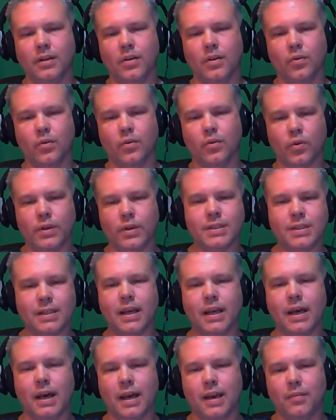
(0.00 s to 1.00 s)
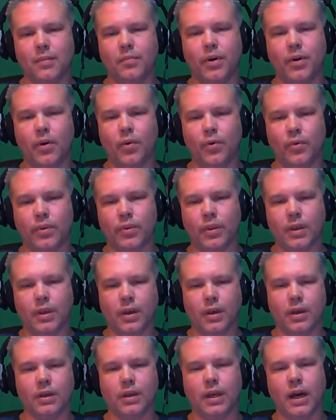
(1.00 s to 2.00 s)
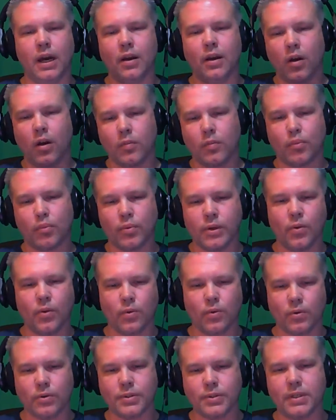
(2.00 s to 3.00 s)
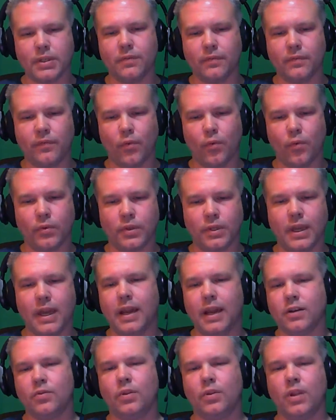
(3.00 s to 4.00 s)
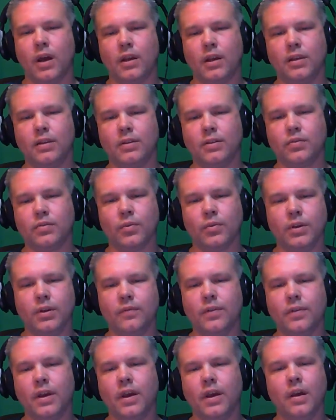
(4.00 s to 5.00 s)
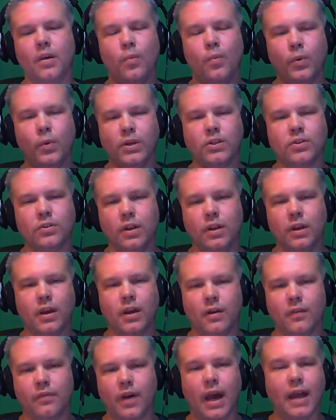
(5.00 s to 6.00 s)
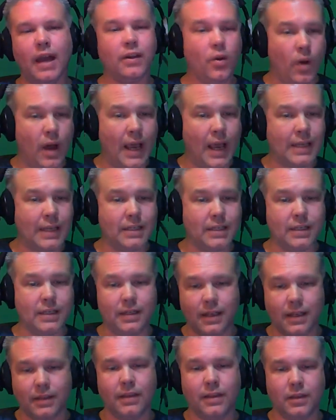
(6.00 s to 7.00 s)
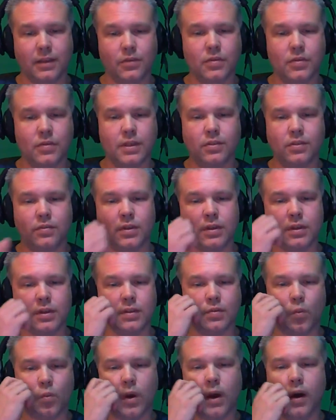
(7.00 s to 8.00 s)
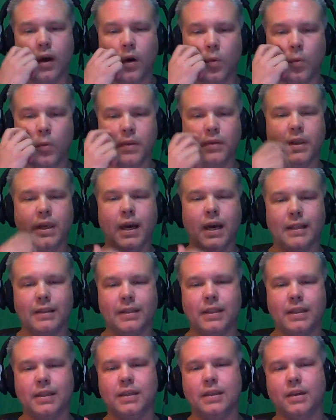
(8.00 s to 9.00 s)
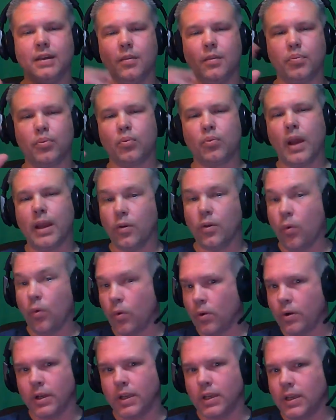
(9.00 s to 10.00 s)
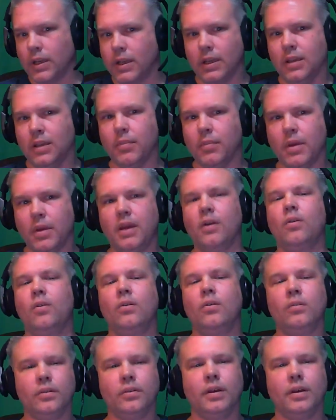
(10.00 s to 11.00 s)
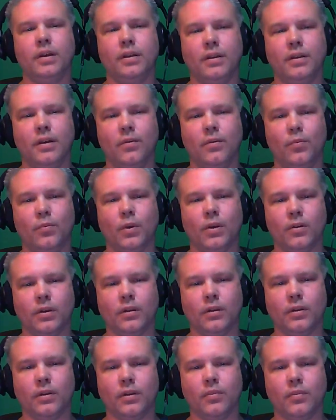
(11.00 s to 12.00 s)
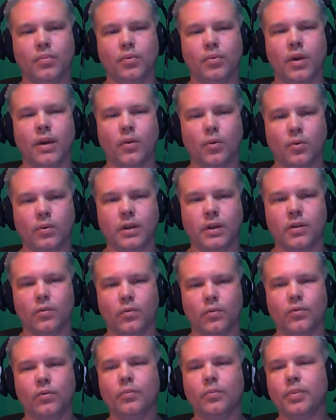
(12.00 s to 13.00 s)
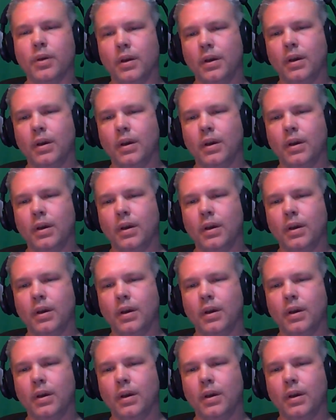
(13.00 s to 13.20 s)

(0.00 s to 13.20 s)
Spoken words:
know Chris and I both got our pre-orders in for the actual Oculus Rift. We should have, I know I did, and I think you said you did as well. We got the priority email that we're in the priority group